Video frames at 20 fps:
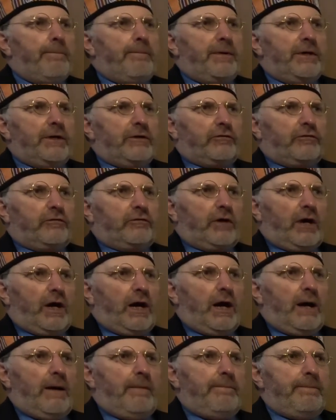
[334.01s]
but
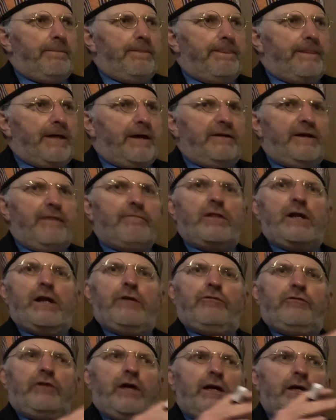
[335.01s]

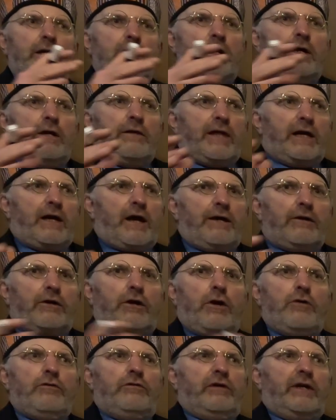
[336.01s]
nevertheless, say they kind of
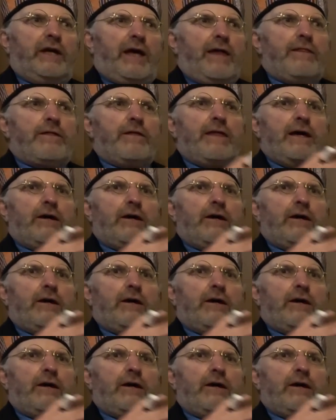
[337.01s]
go together.